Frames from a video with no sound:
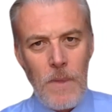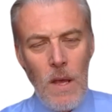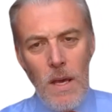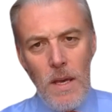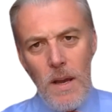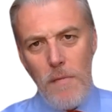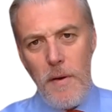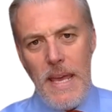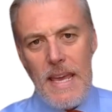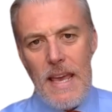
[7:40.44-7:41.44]
You know, for
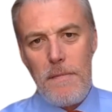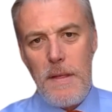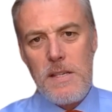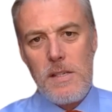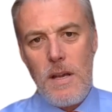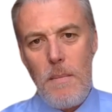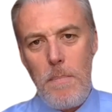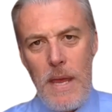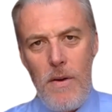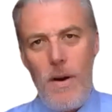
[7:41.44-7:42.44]
me, if this
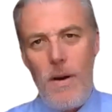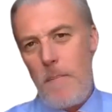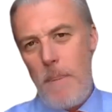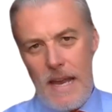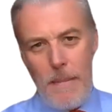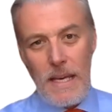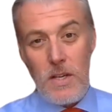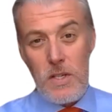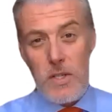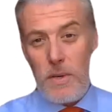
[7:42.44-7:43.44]
period of the pandemic
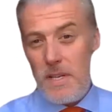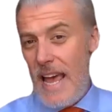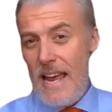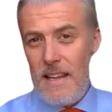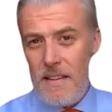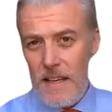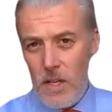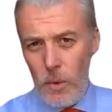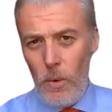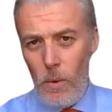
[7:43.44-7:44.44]
has taught us anything
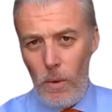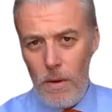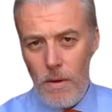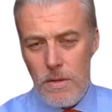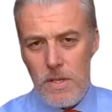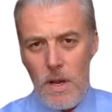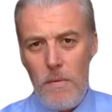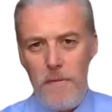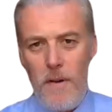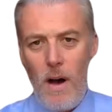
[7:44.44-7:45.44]
at all so
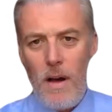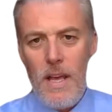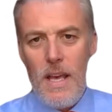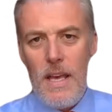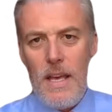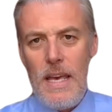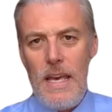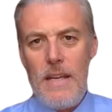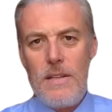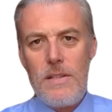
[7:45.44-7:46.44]
far,
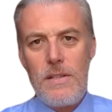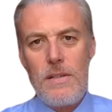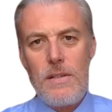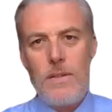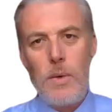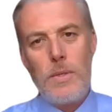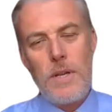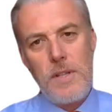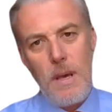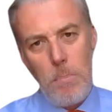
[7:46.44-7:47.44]
it's taught
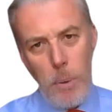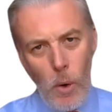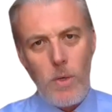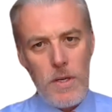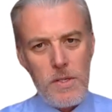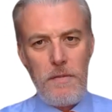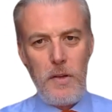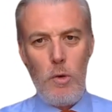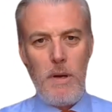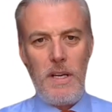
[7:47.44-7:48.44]
us the importance of
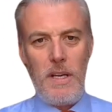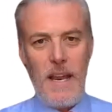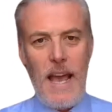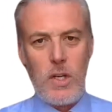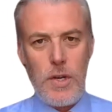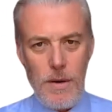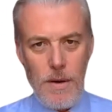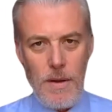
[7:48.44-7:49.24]
human connection.